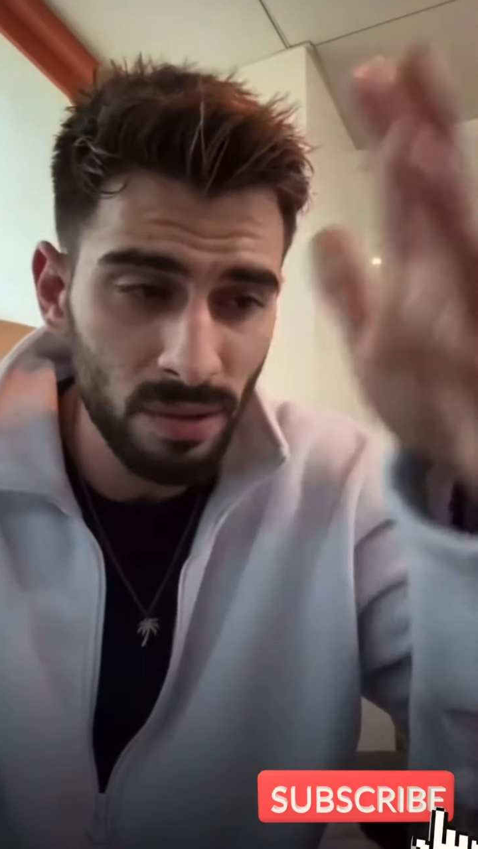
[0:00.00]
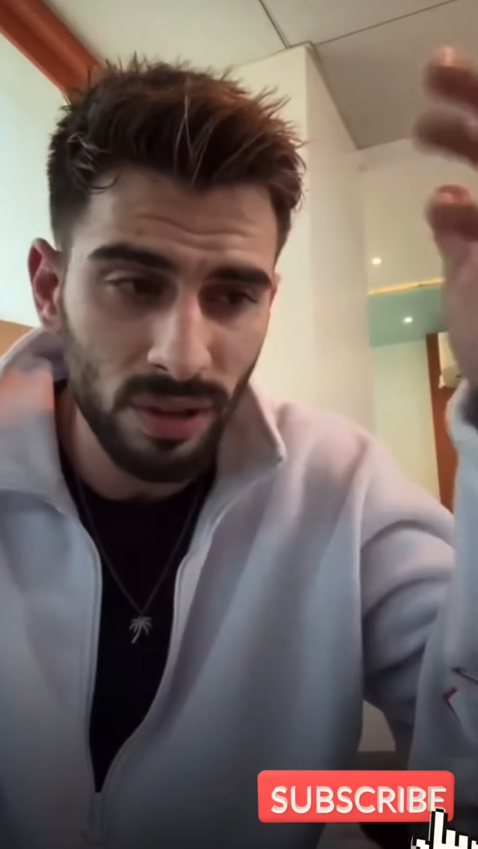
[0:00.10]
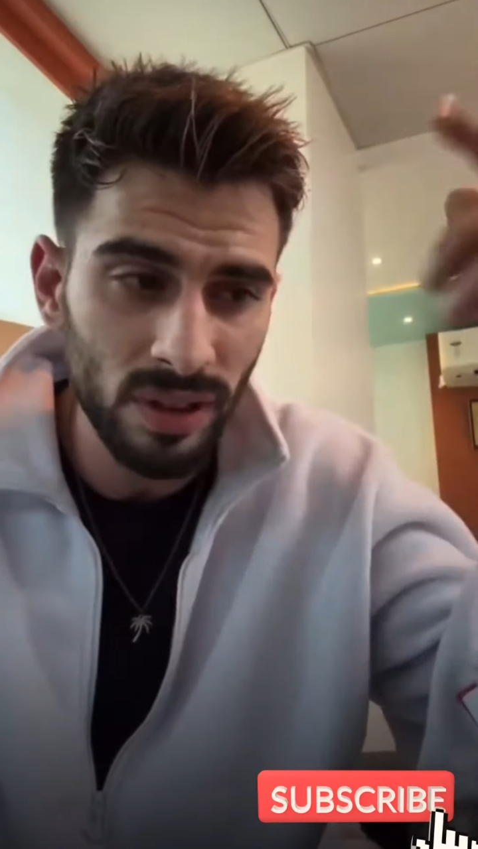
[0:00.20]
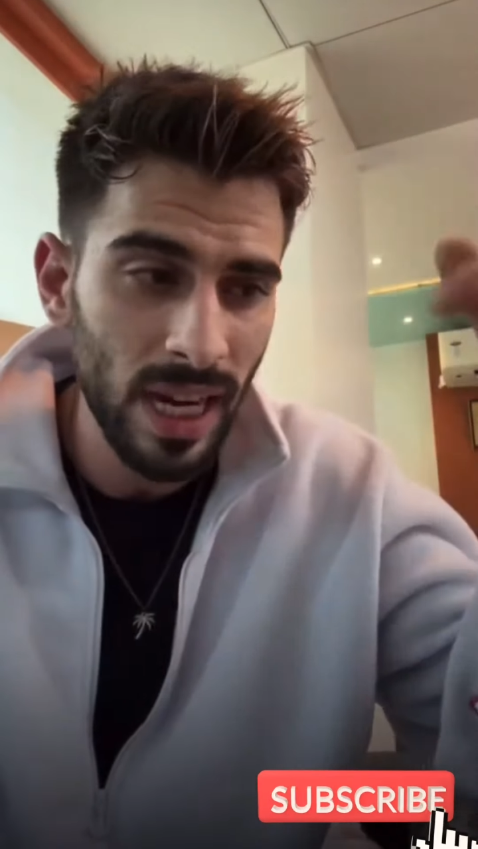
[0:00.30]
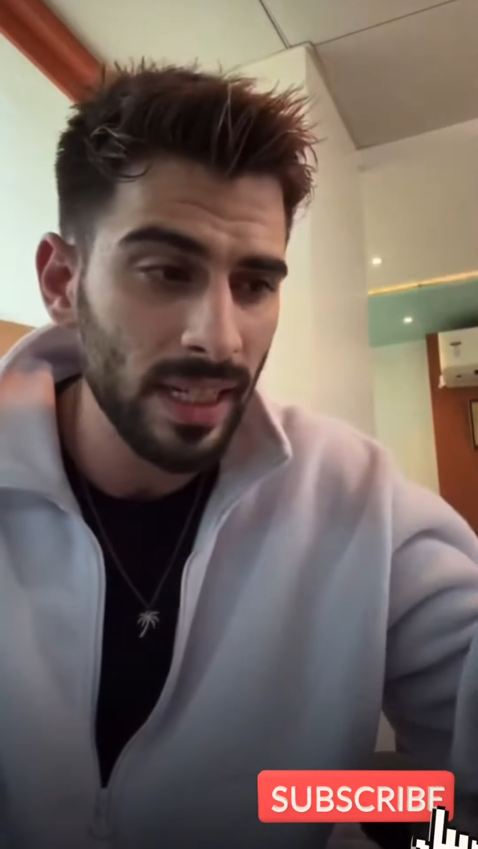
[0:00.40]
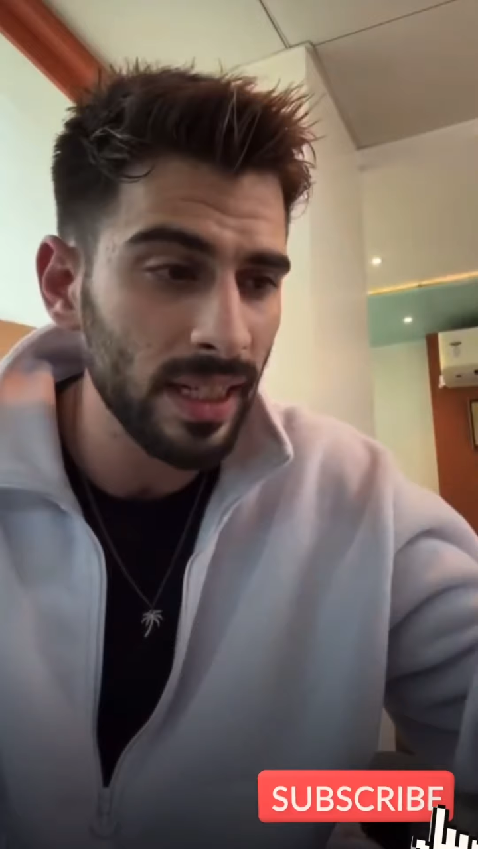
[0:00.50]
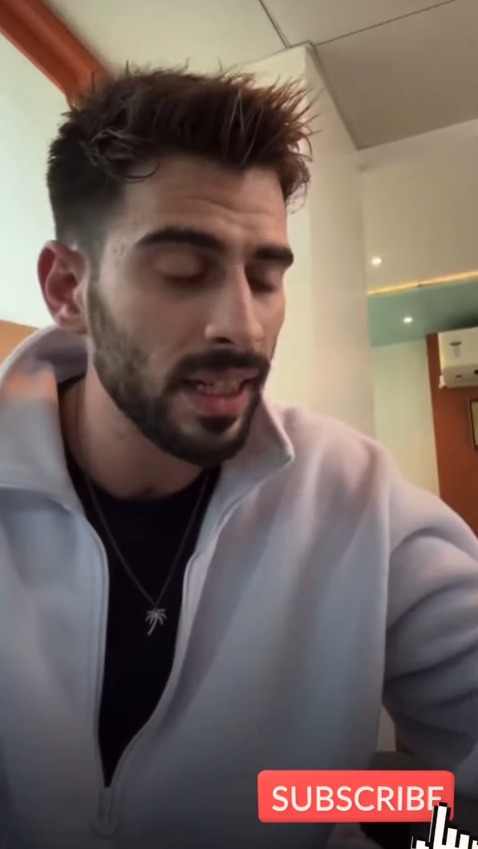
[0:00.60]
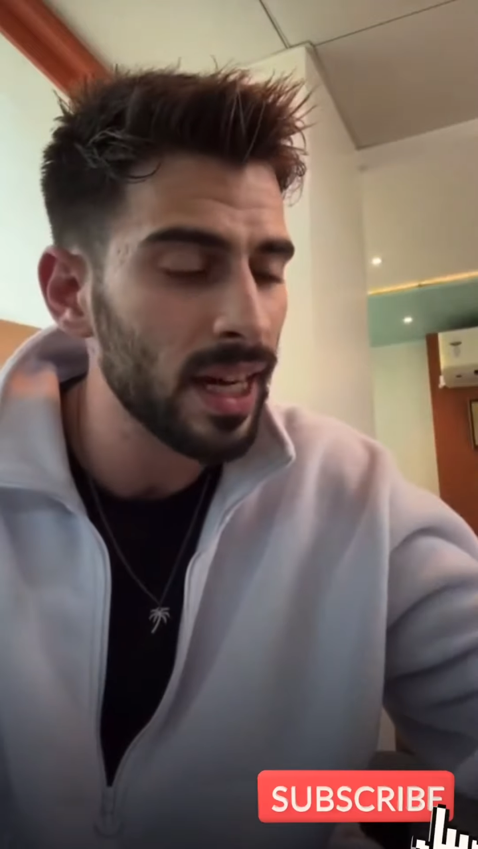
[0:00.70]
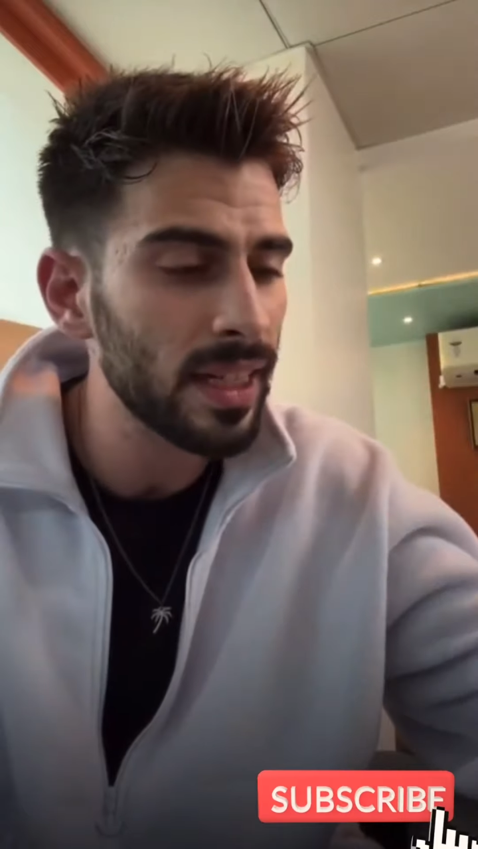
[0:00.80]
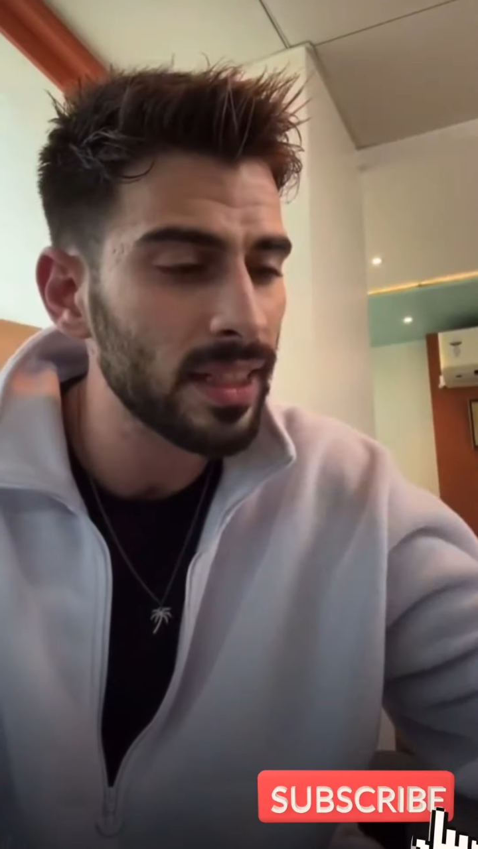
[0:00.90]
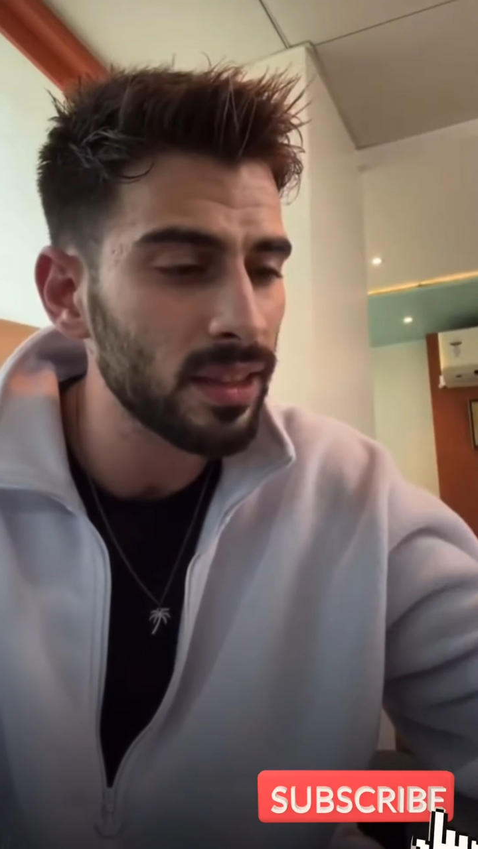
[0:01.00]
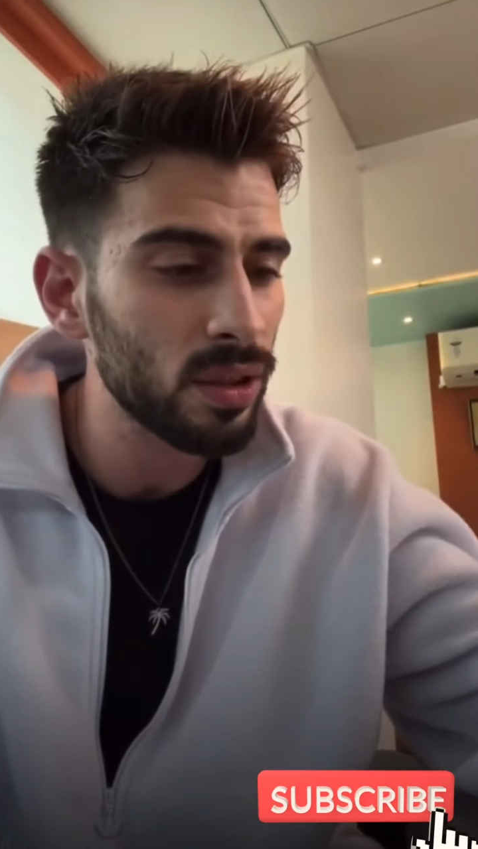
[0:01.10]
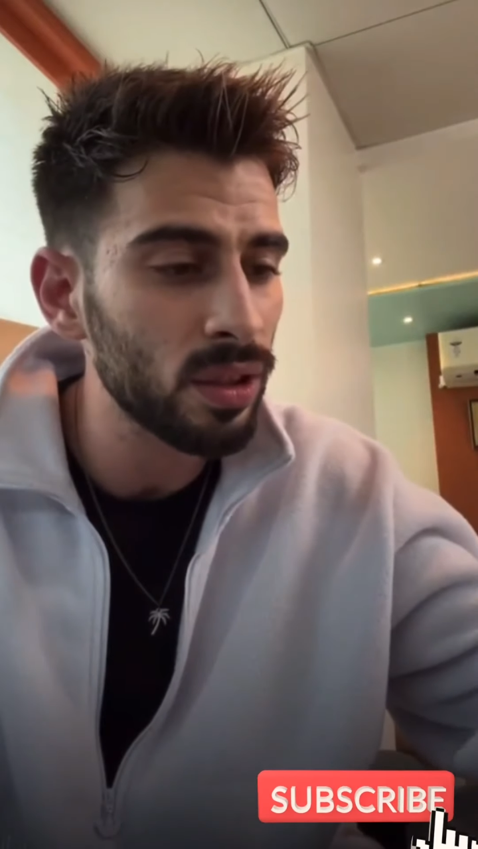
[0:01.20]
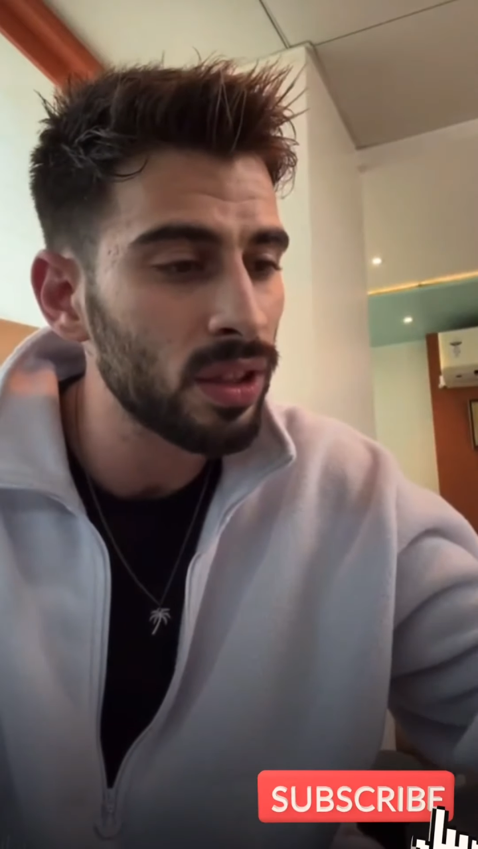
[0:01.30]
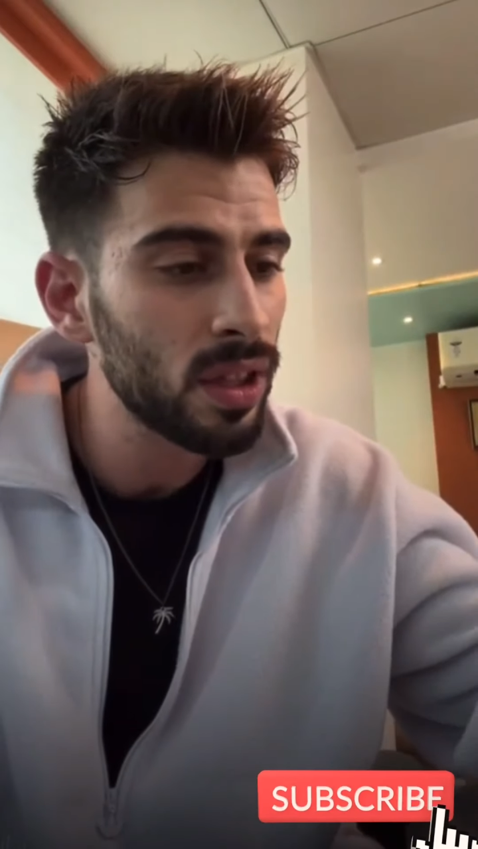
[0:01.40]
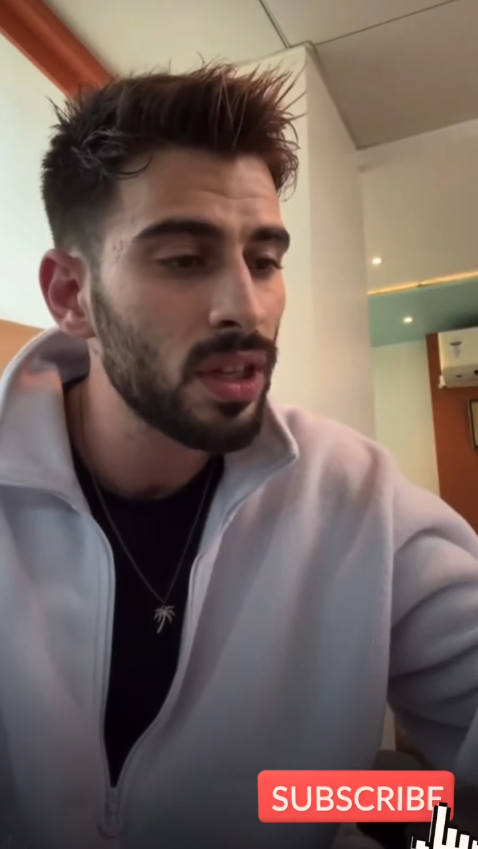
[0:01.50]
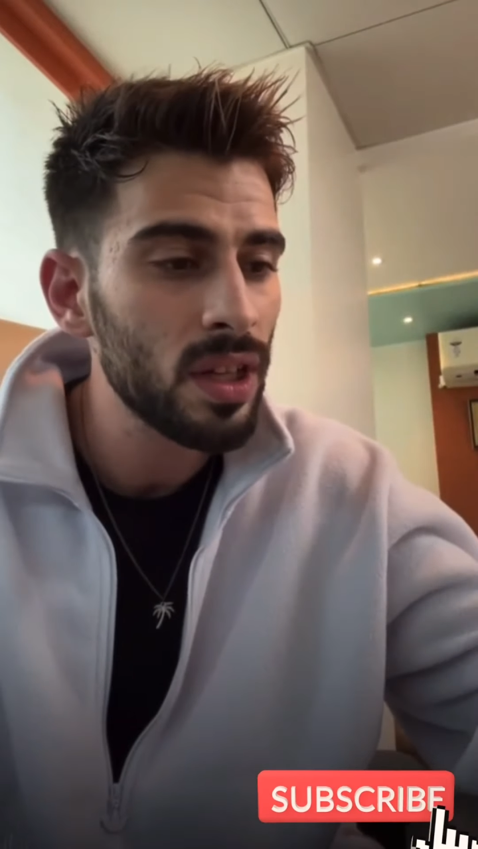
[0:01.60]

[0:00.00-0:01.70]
I was just ranting and I didn't know.